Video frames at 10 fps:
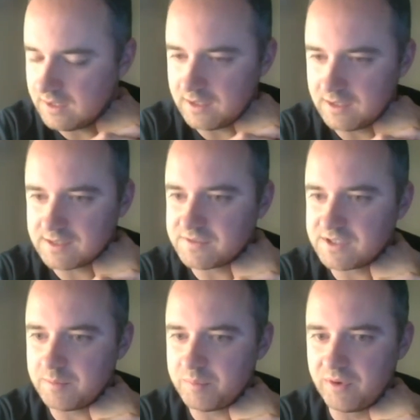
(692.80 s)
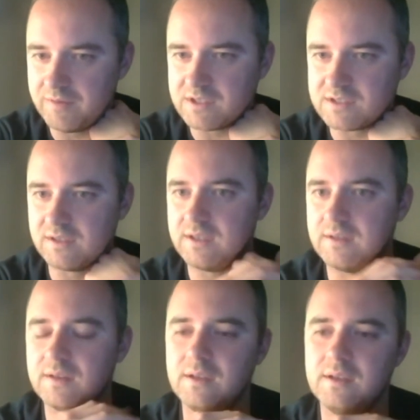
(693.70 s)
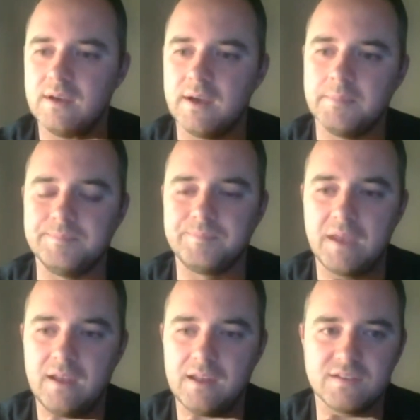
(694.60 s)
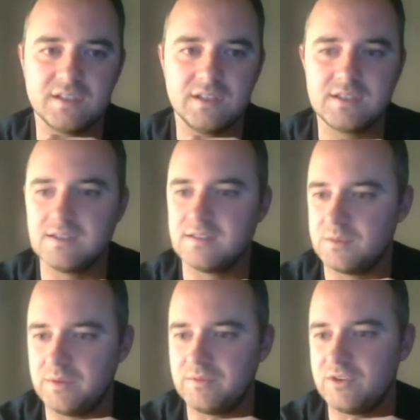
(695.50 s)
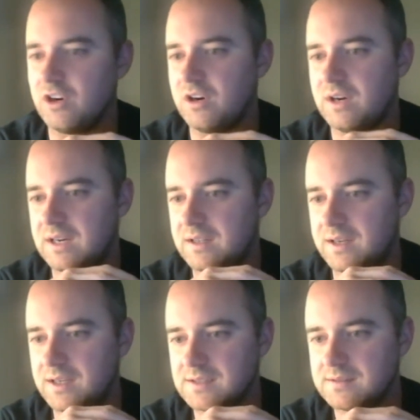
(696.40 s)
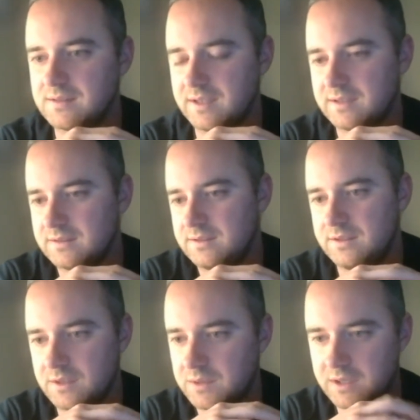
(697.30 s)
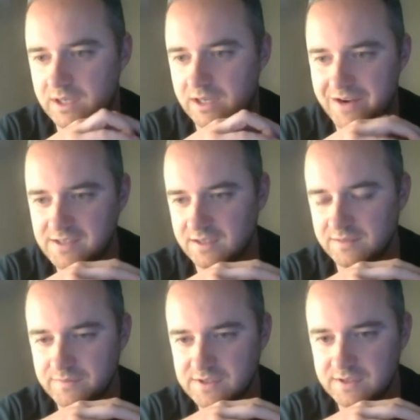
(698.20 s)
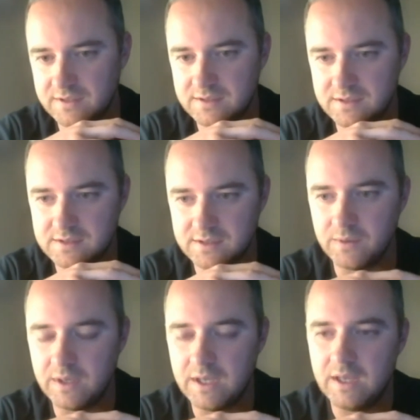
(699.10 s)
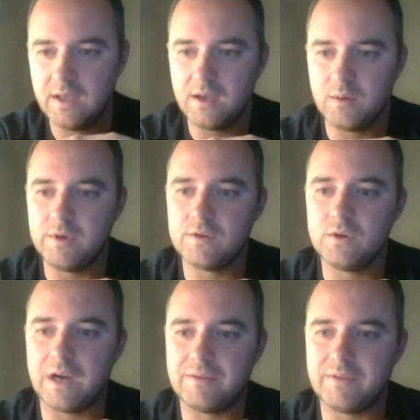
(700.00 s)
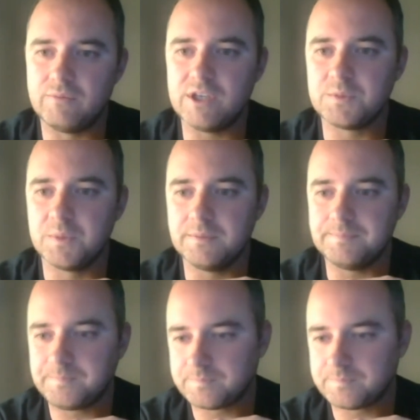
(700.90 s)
and as I've said previously the, um, the facilities that we've got are, are, are you know are, are, excellent facilities so we do have enrichment